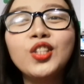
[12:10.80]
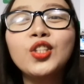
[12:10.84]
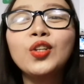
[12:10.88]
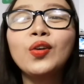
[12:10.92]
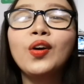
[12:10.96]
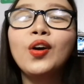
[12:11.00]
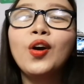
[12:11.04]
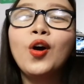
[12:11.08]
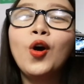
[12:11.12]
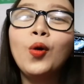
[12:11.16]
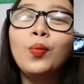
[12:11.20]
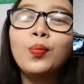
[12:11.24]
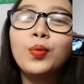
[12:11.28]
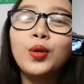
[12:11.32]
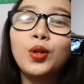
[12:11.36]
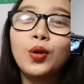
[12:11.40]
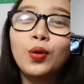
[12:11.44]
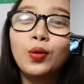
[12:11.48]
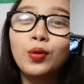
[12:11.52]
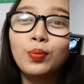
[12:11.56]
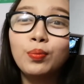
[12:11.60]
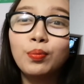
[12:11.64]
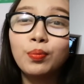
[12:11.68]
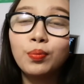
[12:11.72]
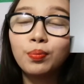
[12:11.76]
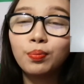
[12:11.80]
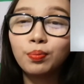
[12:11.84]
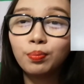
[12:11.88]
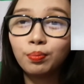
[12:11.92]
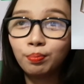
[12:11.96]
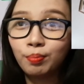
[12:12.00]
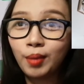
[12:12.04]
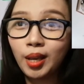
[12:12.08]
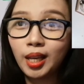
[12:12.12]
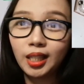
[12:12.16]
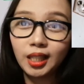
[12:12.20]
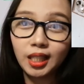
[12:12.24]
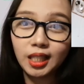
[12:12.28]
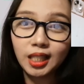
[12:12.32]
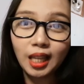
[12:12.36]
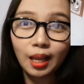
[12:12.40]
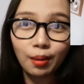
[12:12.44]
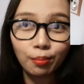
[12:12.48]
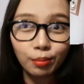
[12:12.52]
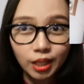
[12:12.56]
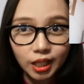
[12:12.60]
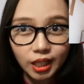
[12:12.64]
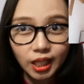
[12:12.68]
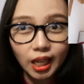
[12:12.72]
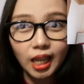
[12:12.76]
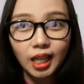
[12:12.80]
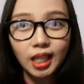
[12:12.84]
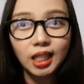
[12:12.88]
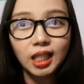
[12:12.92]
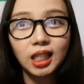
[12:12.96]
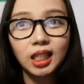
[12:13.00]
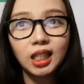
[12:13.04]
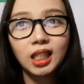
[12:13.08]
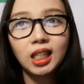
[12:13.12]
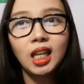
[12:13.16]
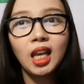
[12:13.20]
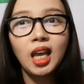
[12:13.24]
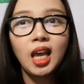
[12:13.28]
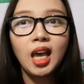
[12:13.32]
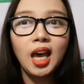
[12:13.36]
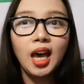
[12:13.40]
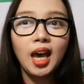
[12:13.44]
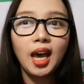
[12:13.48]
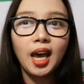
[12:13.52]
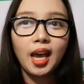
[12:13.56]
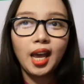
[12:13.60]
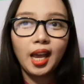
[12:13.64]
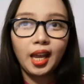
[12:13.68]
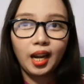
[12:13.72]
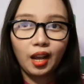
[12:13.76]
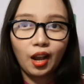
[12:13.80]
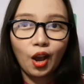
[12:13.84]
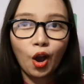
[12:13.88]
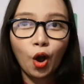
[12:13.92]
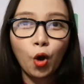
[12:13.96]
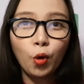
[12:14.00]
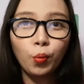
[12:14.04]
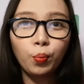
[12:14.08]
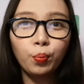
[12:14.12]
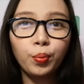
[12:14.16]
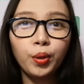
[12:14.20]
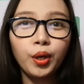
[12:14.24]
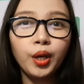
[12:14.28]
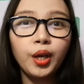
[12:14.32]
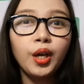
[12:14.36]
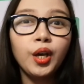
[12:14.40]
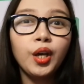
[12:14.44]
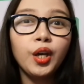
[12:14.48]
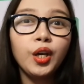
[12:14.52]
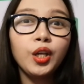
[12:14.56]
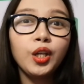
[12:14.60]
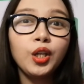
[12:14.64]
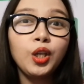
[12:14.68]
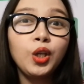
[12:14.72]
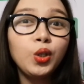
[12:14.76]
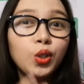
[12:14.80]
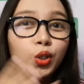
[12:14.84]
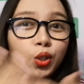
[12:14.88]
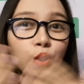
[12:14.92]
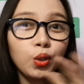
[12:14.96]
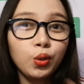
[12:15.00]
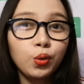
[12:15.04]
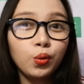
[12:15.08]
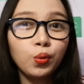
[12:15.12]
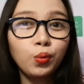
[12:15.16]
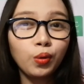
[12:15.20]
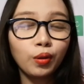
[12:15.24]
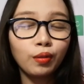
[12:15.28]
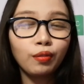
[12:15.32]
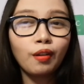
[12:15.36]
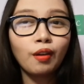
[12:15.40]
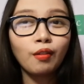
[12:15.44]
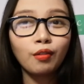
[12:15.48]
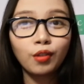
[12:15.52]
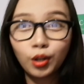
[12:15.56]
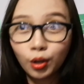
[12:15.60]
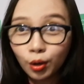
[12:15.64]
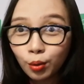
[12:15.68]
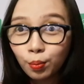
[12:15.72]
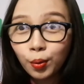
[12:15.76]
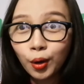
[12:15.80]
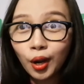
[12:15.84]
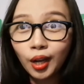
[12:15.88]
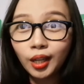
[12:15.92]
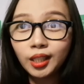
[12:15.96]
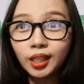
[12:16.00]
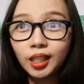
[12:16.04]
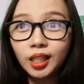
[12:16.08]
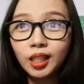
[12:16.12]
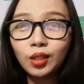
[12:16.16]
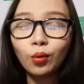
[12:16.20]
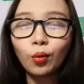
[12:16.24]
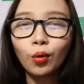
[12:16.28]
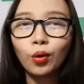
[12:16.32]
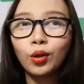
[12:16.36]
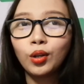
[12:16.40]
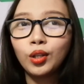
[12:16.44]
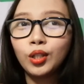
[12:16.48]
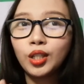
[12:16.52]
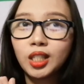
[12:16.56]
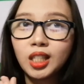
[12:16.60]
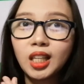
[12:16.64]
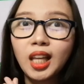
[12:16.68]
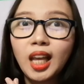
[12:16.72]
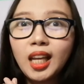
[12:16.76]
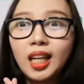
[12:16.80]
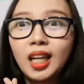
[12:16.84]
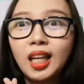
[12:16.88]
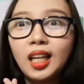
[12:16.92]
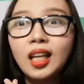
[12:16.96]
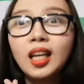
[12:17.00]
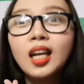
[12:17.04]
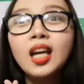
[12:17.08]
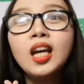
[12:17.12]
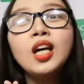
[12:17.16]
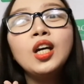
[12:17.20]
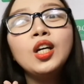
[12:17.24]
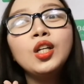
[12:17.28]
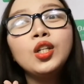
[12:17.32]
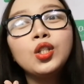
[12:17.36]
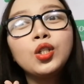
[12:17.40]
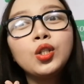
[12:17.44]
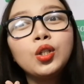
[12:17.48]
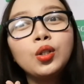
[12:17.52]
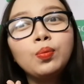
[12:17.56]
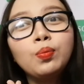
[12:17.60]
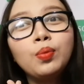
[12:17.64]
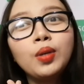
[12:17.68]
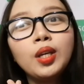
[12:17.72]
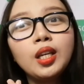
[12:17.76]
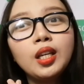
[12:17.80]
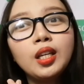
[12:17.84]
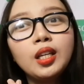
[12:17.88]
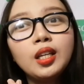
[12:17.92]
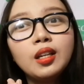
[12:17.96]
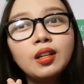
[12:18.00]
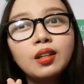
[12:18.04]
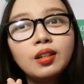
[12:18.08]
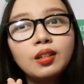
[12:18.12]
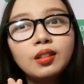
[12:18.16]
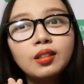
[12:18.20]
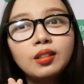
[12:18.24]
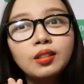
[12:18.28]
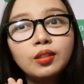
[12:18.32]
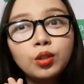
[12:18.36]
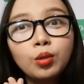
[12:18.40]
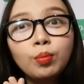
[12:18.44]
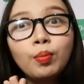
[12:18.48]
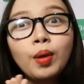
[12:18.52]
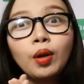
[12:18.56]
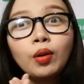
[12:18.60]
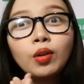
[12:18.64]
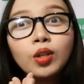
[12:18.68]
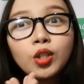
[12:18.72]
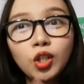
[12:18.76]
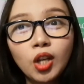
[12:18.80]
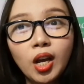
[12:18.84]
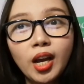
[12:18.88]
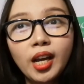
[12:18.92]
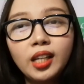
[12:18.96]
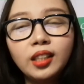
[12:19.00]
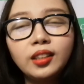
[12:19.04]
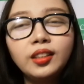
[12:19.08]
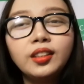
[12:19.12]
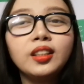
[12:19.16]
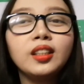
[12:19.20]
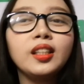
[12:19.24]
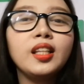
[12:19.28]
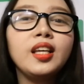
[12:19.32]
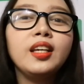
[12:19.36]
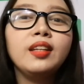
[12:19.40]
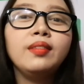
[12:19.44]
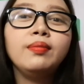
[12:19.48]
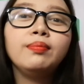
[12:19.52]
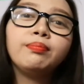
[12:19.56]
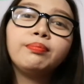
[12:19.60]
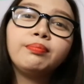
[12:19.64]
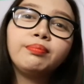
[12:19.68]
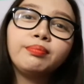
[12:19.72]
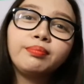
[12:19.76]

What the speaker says: so I hope you don't make the same mistakes, and I hope you too, if ever you're pregnant or you're deciding to bear a child, then